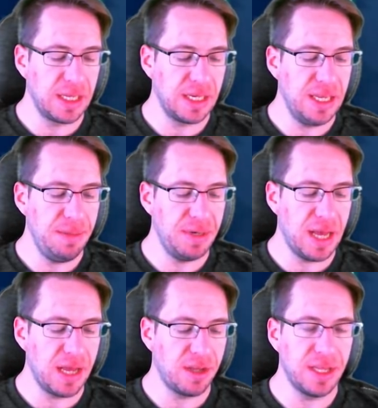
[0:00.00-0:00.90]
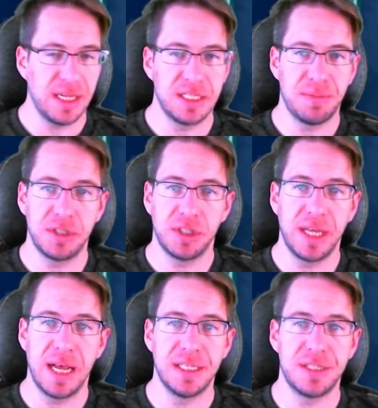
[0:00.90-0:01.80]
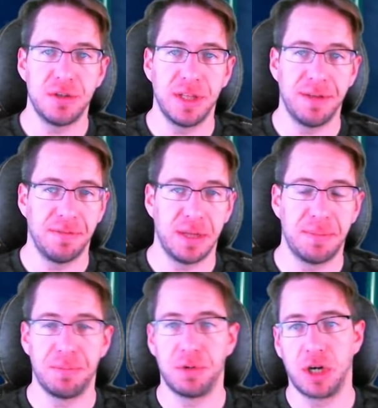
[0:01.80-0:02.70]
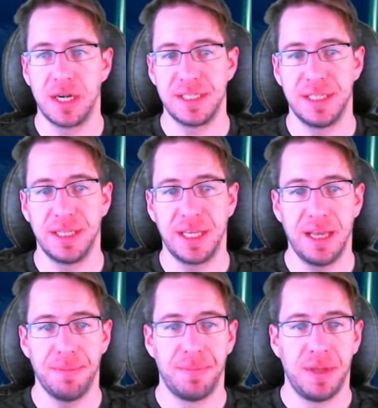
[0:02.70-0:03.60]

keep an eye on that, especially as you level up and progress in the game.